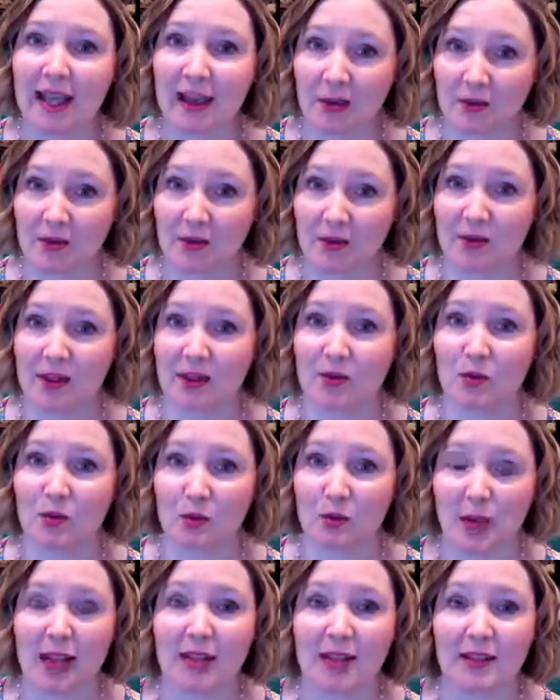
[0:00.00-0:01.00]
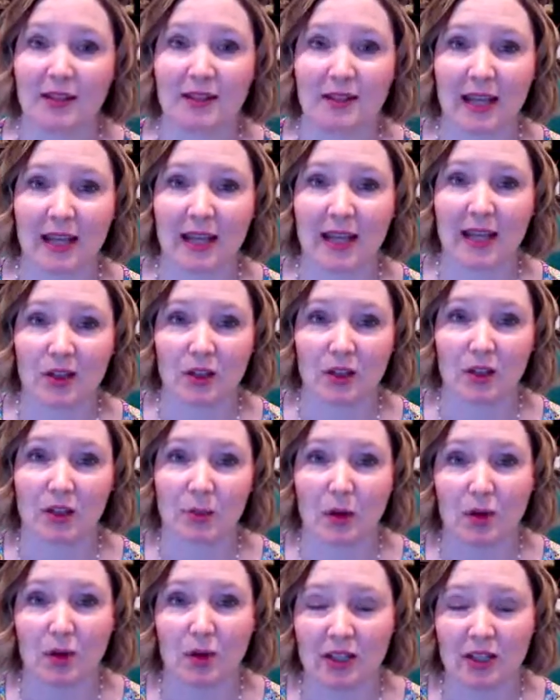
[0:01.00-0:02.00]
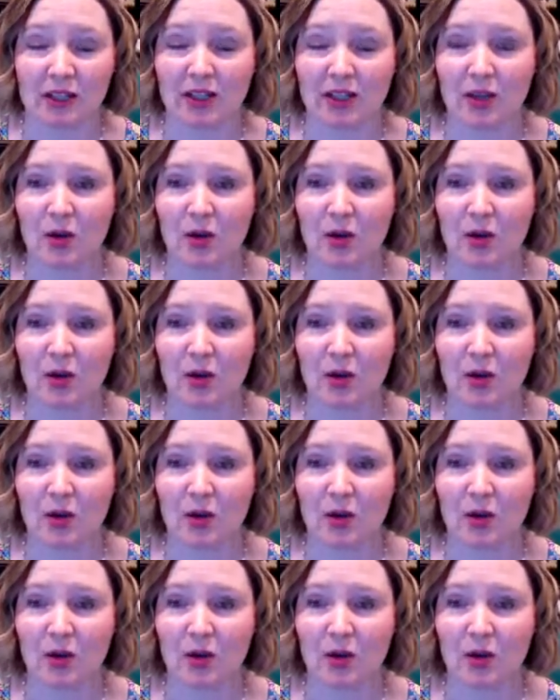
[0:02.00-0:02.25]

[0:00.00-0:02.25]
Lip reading: a healthy way to handle your emotions.